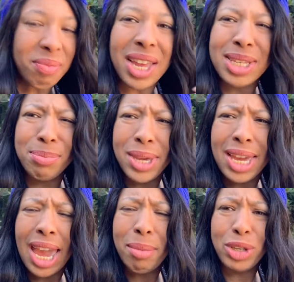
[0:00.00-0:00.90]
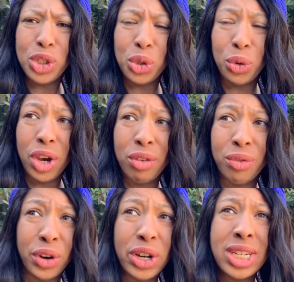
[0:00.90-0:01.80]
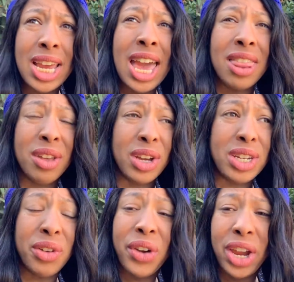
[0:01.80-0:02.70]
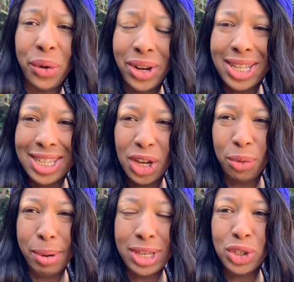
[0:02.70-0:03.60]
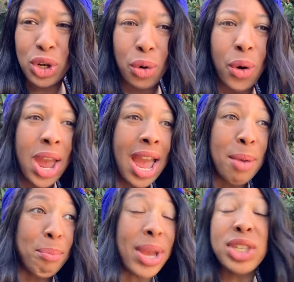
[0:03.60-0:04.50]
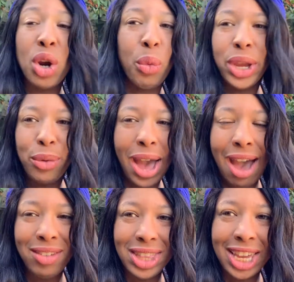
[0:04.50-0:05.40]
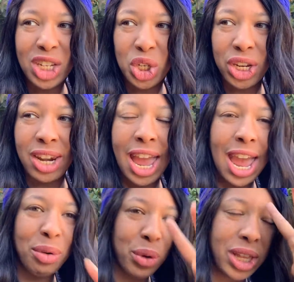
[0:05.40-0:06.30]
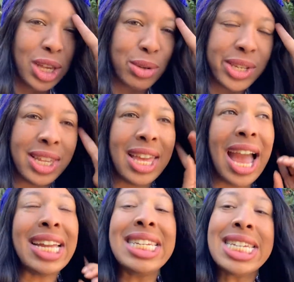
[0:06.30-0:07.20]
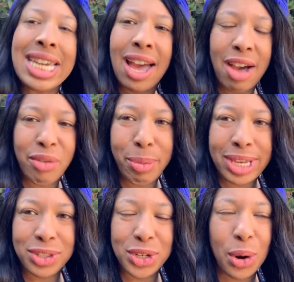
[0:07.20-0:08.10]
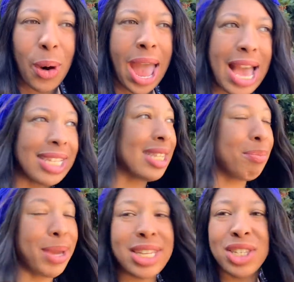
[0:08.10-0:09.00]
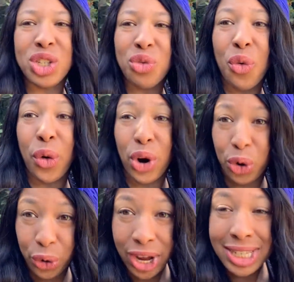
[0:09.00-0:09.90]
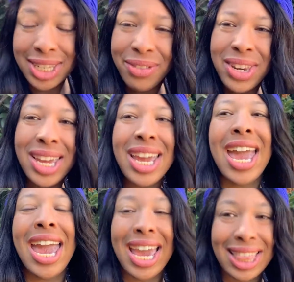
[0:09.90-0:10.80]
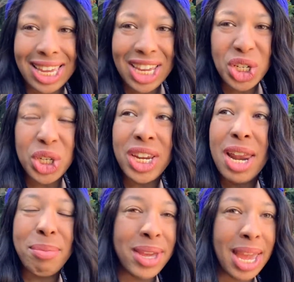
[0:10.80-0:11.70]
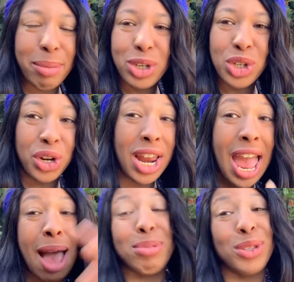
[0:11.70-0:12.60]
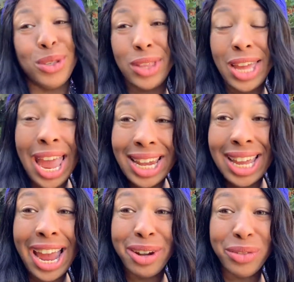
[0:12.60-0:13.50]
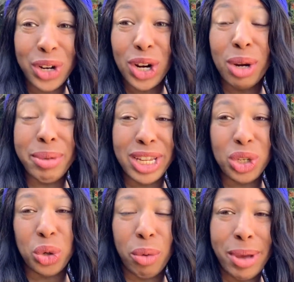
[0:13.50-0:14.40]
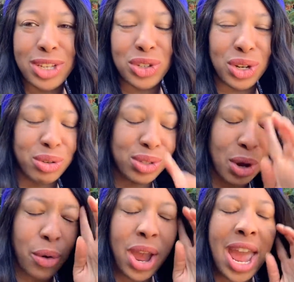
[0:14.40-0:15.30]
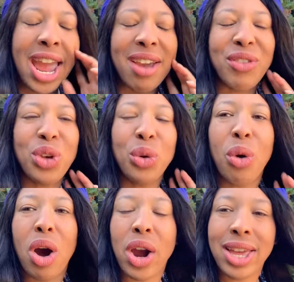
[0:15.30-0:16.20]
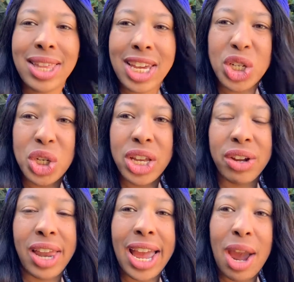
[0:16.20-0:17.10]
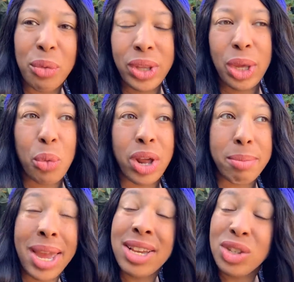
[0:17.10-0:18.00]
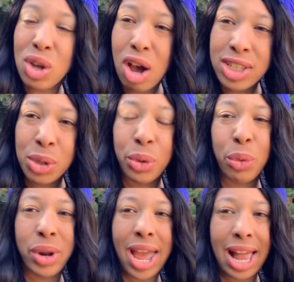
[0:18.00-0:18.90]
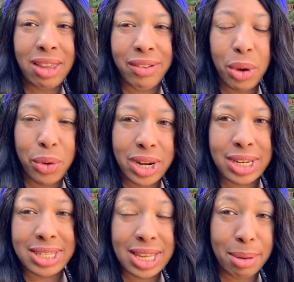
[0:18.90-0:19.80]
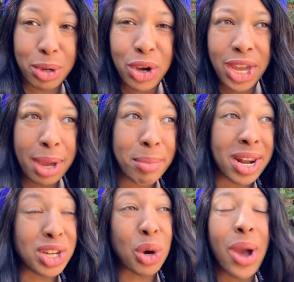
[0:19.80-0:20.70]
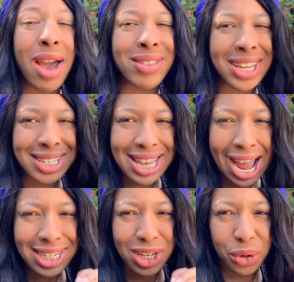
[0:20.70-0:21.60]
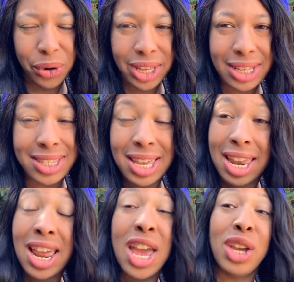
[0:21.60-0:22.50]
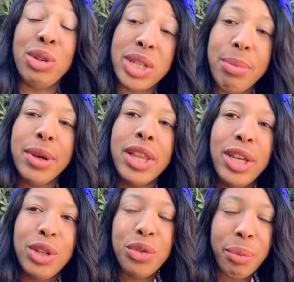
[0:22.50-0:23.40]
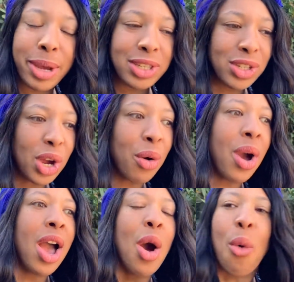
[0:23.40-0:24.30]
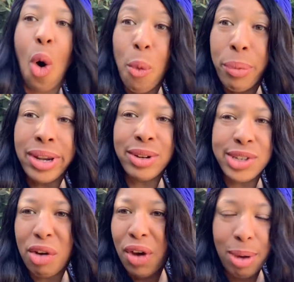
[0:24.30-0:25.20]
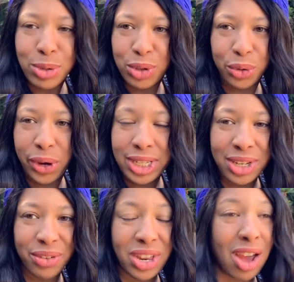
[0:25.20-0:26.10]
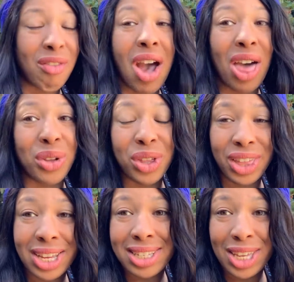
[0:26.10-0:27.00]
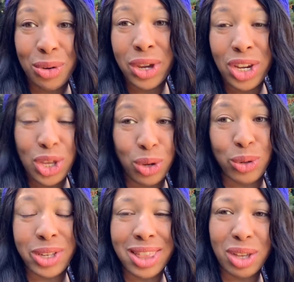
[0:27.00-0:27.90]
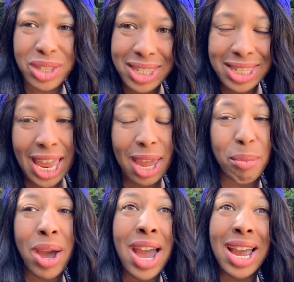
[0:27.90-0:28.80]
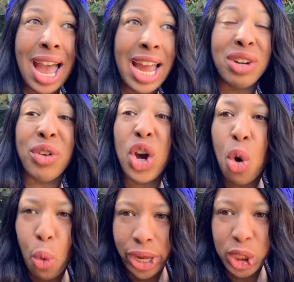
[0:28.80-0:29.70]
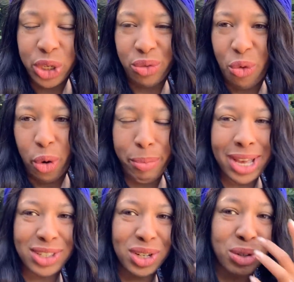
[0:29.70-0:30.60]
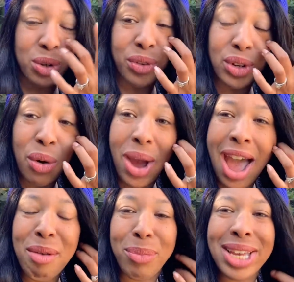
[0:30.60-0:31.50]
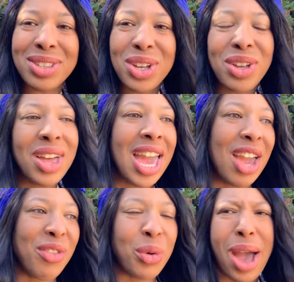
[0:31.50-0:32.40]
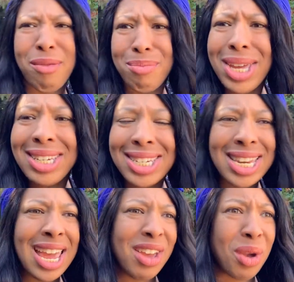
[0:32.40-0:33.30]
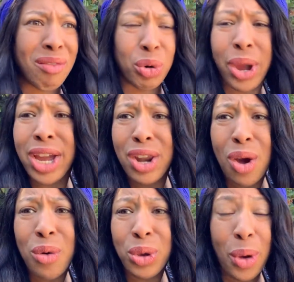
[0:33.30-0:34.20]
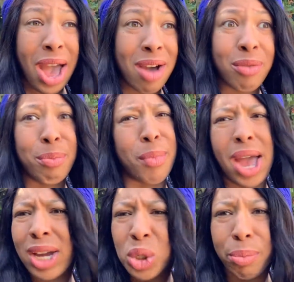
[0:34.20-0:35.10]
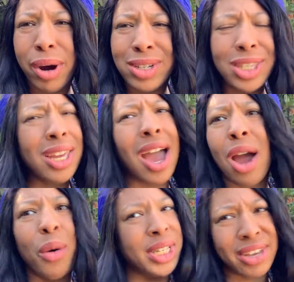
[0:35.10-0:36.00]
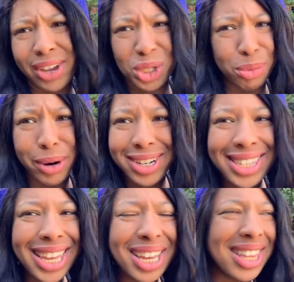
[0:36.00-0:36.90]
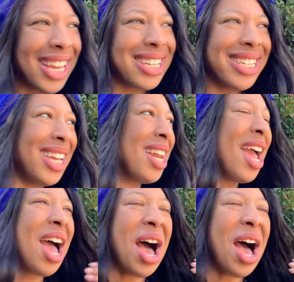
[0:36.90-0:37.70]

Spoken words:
is being able to convert the different ingredients in your pesto based on what you have in the kitchen, and really using the idea of a pesto as the basis for creativity in the kitchen and being able to turn absolutely any kind of herb into a pesto. So if you are in the kitchen and you're like, I really want to make a sauce, I really want to elevate what it is that I'm cooking, but I don't have the exact ingredients that you typically use for pesto, open yourself up to the creativity of other things that you can use in that same kind of equation for pesto. So if you don't have basil, if you have mint, you have oregano, you have extra parsley. I always have extra parsley in the kitchen.